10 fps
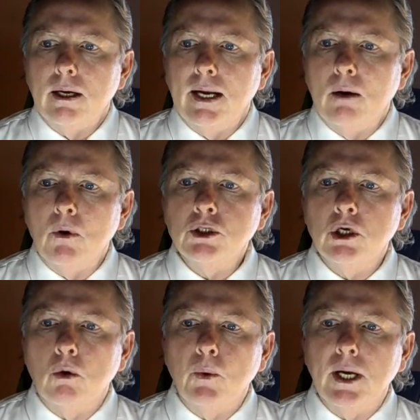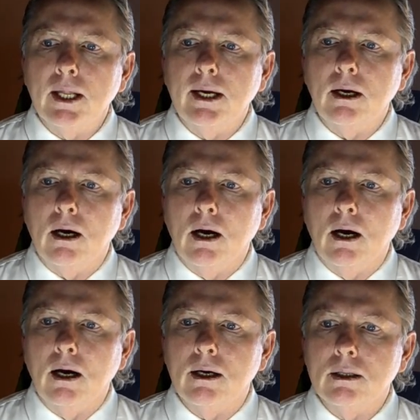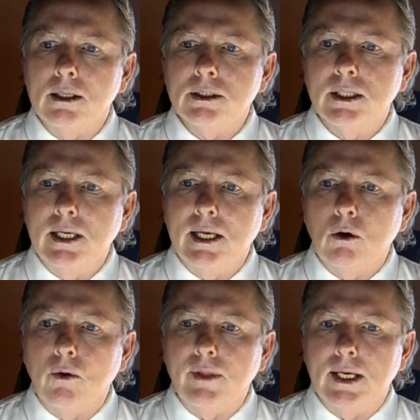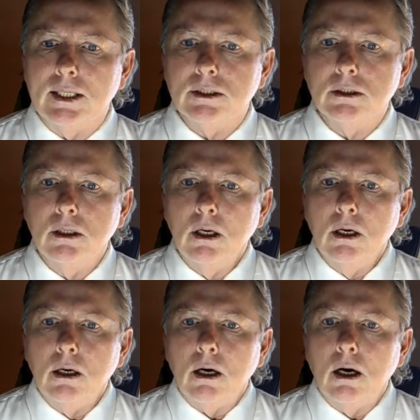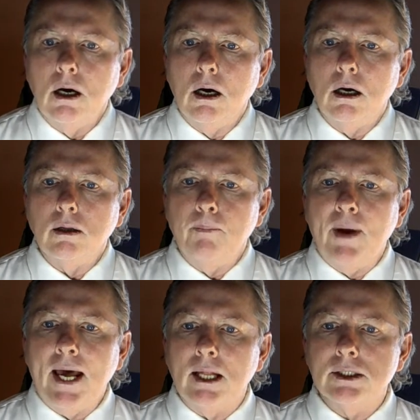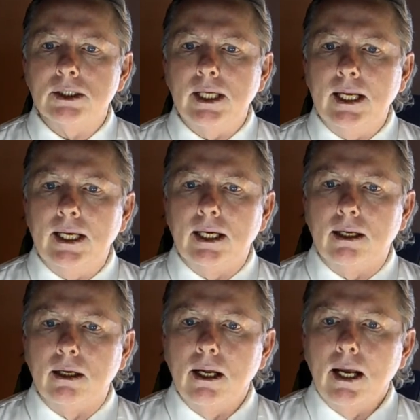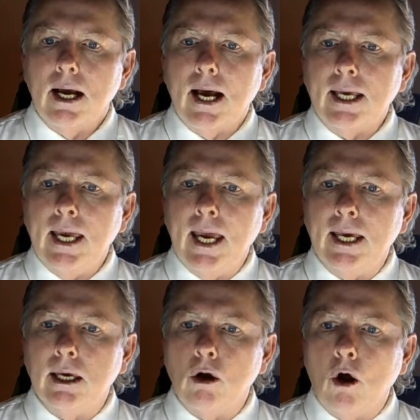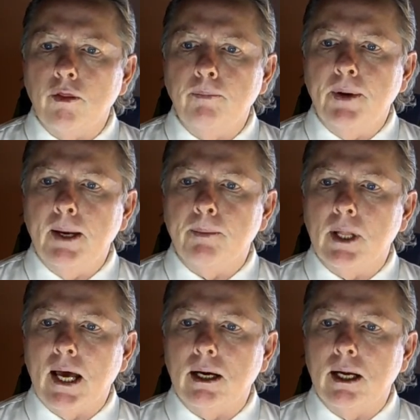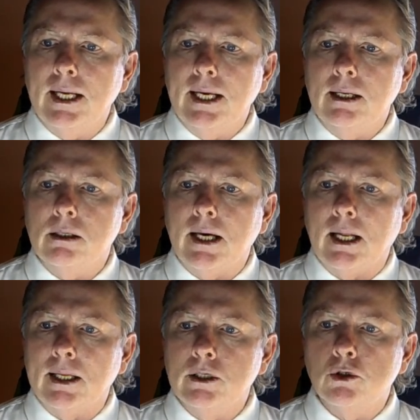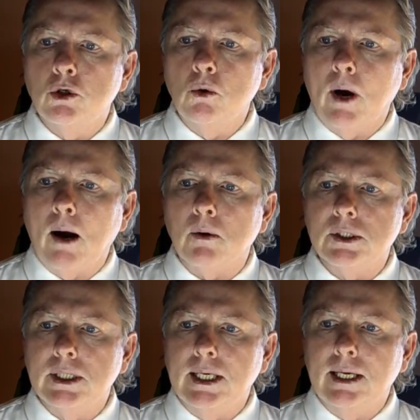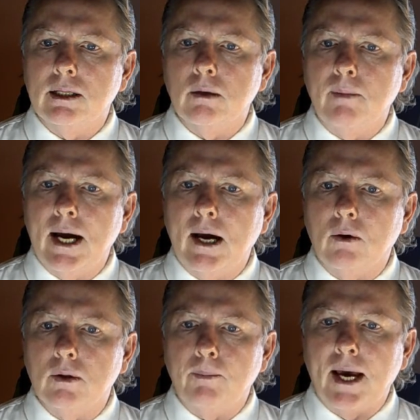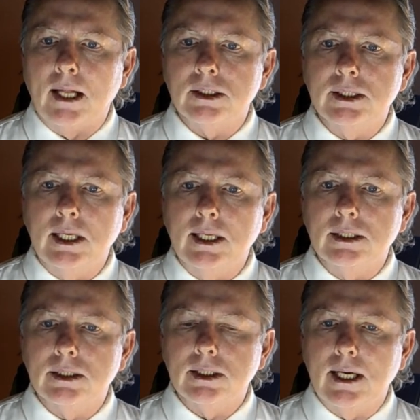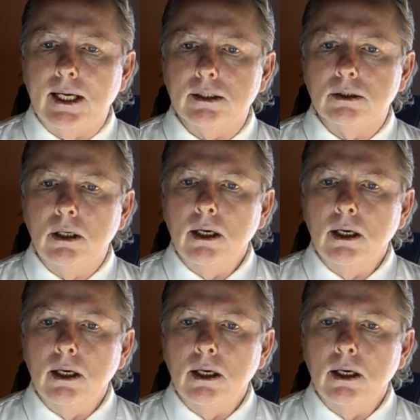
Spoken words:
And I want you to really listen in on this. The Palestinian, I can't get all the people out. I need at least 2 hours to get them out, the Palestinian says.